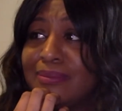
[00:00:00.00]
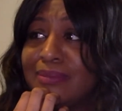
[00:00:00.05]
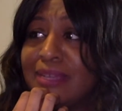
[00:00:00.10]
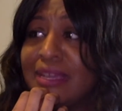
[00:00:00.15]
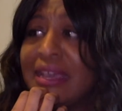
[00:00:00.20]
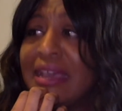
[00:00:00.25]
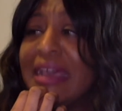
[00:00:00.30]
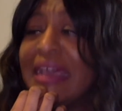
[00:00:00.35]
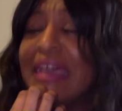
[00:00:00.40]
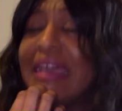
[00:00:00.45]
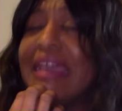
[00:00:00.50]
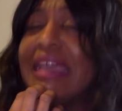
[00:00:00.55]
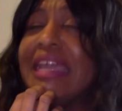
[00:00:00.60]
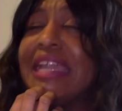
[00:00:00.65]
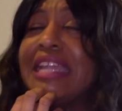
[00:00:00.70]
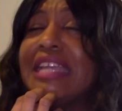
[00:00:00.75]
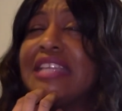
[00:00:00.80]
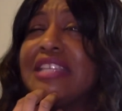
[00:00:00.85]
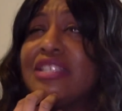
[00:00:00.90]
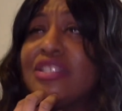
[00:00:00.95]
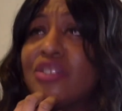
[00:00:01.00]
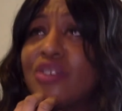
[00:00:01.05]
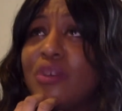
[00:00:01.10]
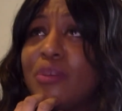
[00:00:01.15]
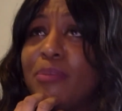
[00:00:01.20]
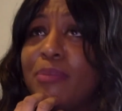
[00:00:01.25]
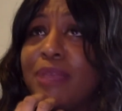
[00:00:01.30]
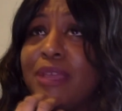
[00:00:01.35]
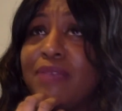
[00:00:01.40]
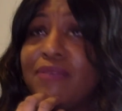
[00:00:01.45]
It is
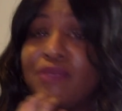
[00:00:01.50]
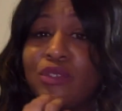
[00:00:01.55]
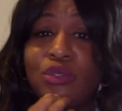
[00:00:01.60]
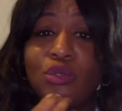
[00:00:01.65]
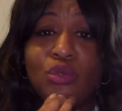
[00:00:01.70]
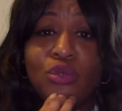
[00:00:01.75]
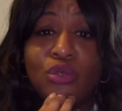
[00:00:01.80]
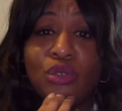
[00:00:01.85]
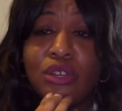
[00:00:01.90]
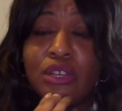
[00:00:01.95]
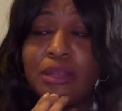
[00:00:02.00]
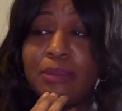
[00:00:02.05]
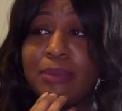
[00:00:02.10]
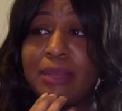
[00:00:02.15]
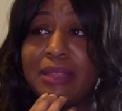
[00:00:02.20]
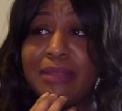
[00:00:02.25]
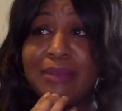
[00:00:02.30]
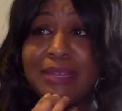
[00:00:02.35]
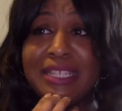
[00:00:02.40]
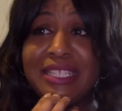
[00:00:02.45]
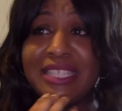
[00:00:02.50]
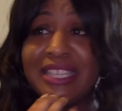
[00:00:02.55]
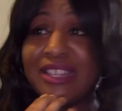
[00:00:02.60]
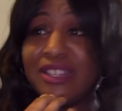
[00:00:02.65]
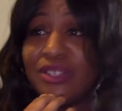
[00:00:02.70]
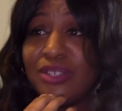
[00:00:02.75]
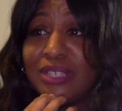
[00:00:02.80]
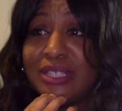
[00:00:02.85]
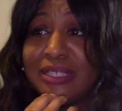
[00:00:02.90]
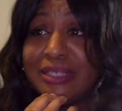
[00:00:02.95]
so painful to talk about my
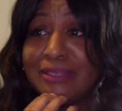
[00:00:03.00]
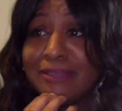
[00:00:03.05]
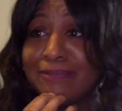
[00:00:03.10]
childhood.